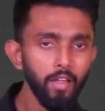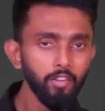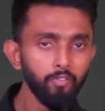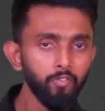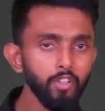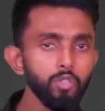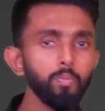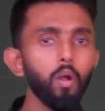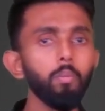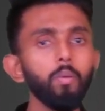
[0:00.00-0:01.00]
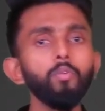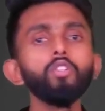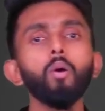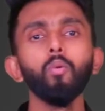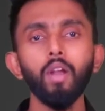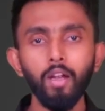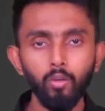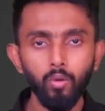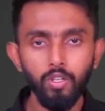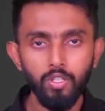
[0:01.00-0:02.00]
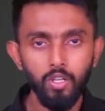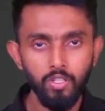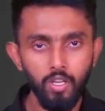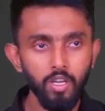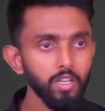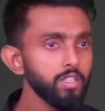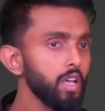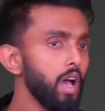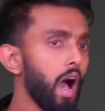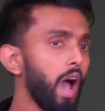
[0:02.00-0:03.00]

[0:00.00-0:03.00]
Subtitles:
The first problem which I would like to discuss is,